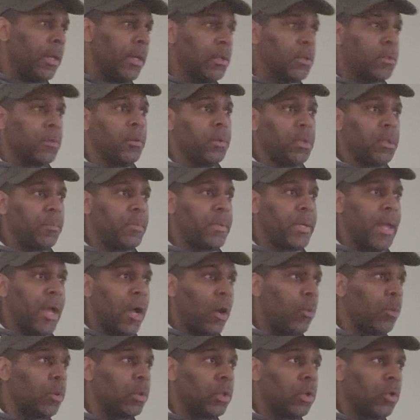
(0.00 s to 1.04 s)
It's going to be
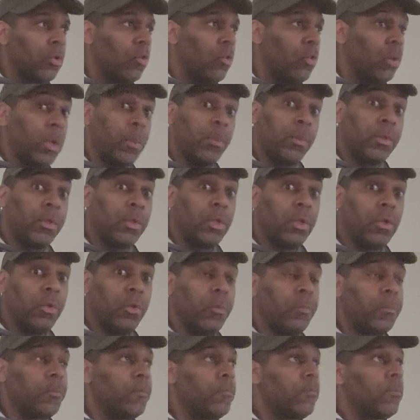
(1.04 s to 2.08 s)
out with the old and with the
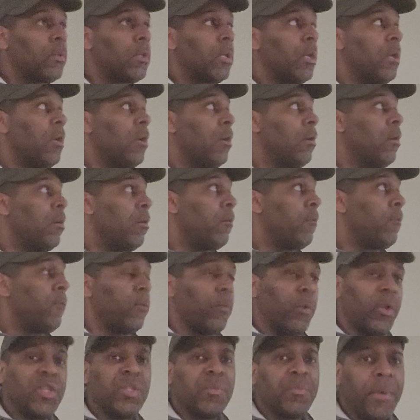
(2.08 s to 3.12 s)
new.
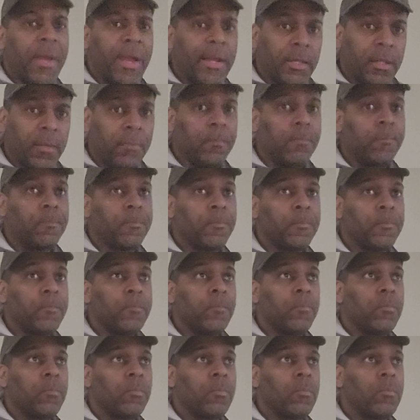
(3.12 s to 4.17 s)
Floyd spanked him.
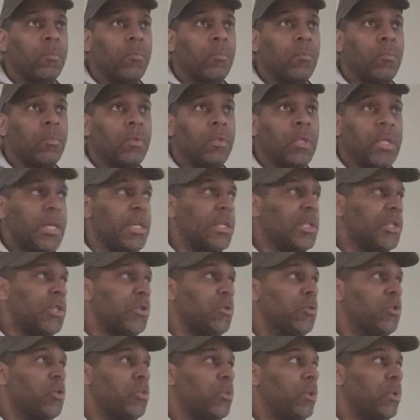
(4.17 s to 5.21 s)
The
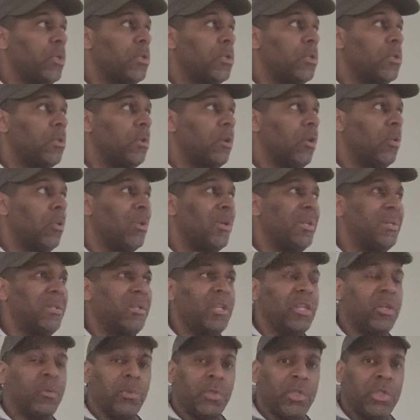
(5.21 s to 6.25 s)
excuse was, oh,
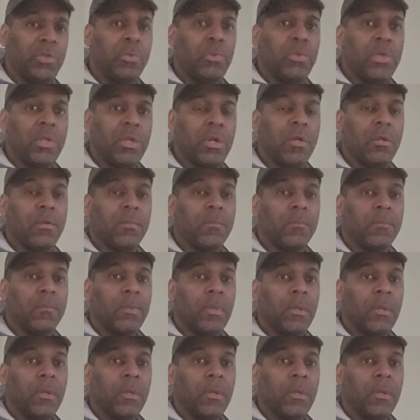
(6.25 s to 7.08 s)
Canelo was too young.